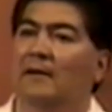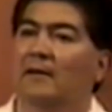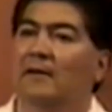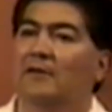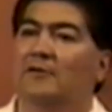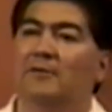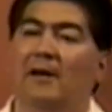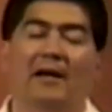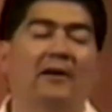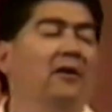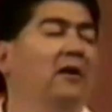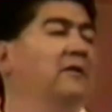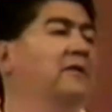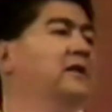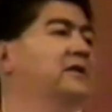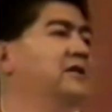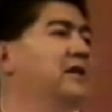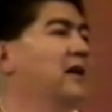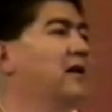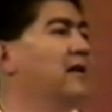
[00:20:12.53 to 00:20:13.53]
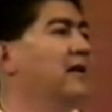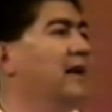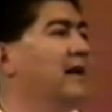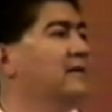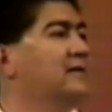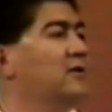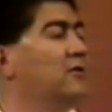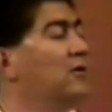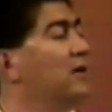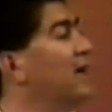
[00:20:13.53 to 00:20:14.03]
So I called the jail and I
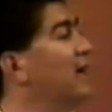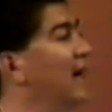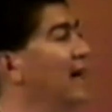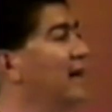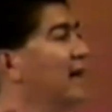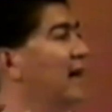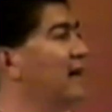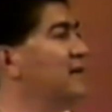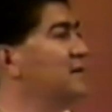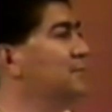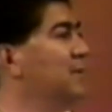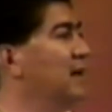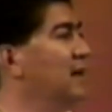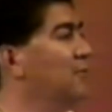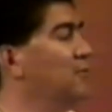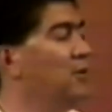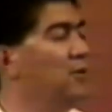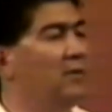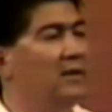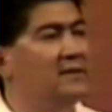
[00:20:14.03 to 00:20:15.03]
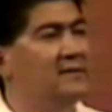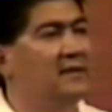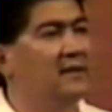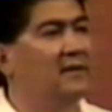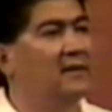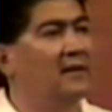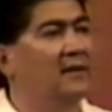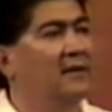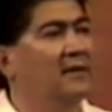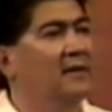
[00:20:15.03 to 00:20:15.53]
said, okay, I got his money. Where do I
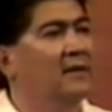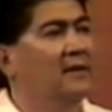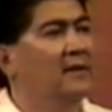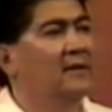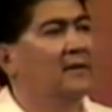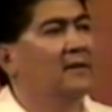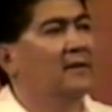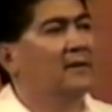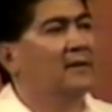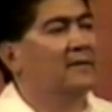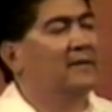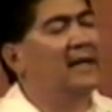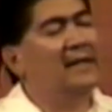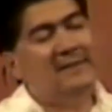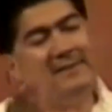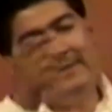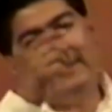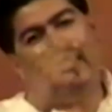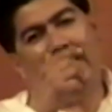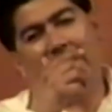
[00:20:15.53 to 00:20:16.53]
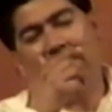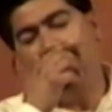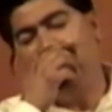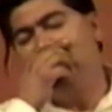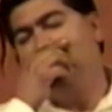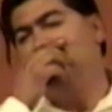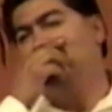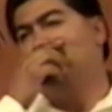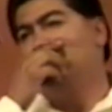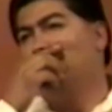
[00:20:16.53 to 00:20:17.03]
send it? They
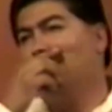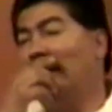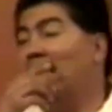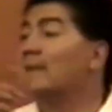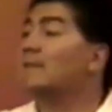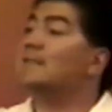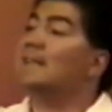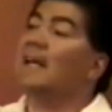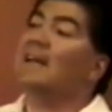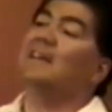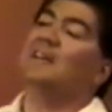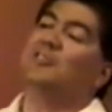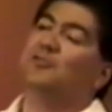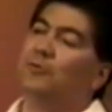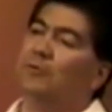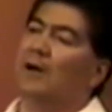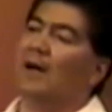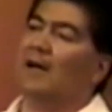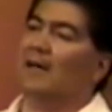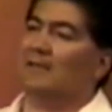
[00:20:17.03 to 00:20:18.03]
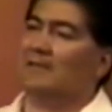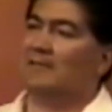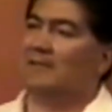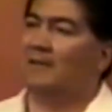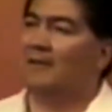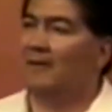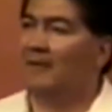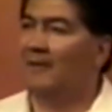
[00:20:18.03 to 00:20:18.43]
said, send it to us.